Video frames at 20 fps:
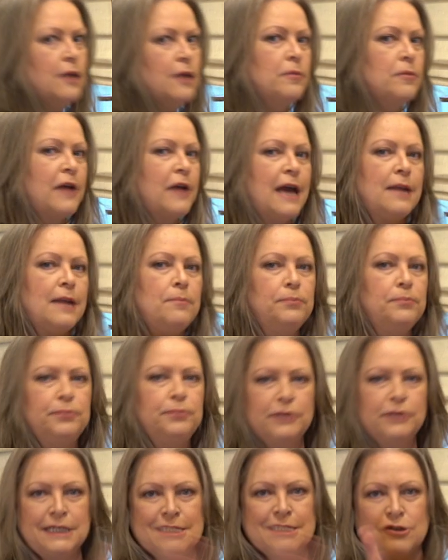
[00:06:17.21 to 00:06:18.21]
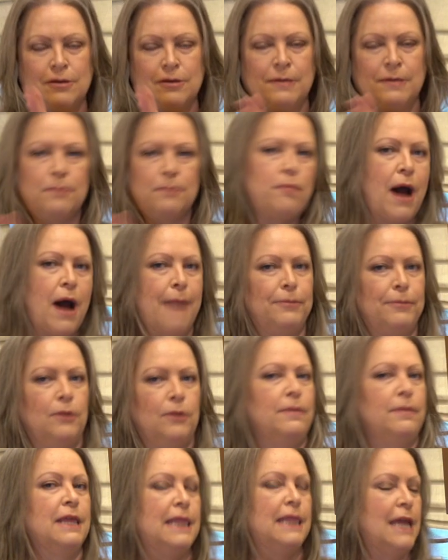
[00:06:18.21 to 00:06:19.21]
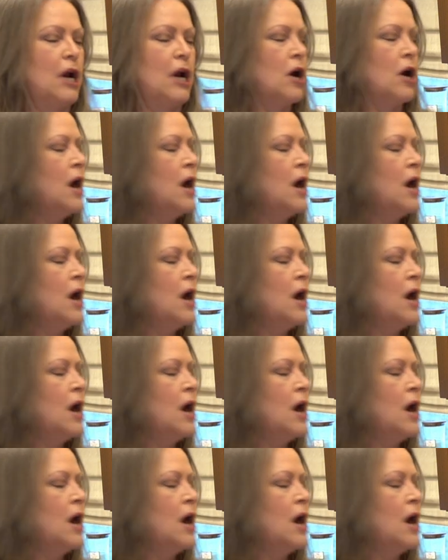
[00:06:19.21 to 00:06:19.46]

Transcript: to kind of blister them and pop them in there